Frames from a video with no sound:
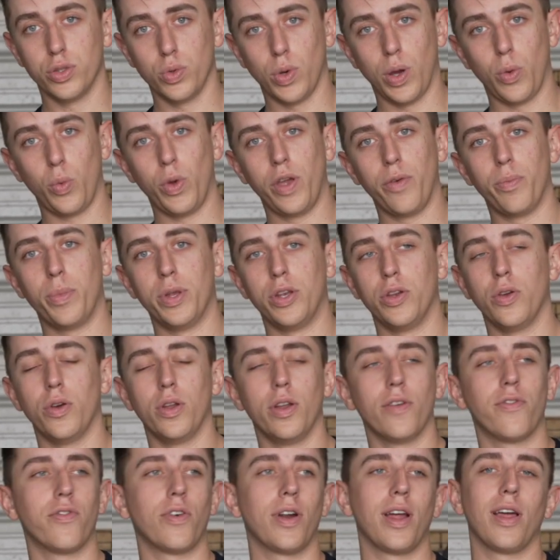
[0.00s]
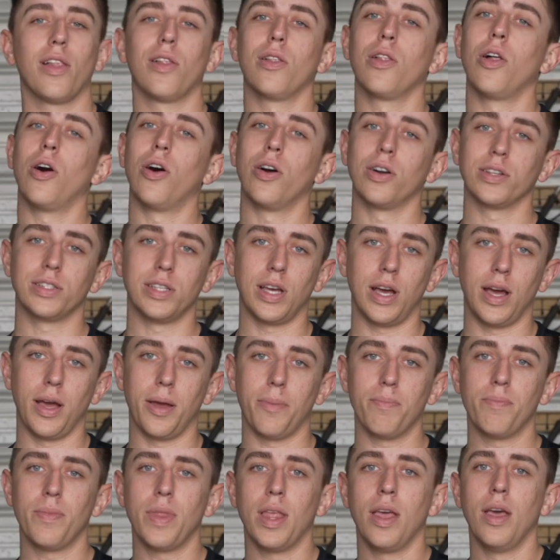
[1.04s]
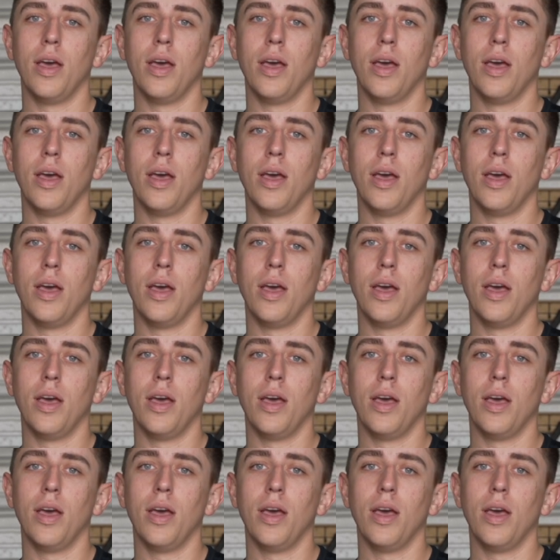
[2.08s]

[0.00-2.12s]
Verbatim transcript: the way we've been doing it for a long time,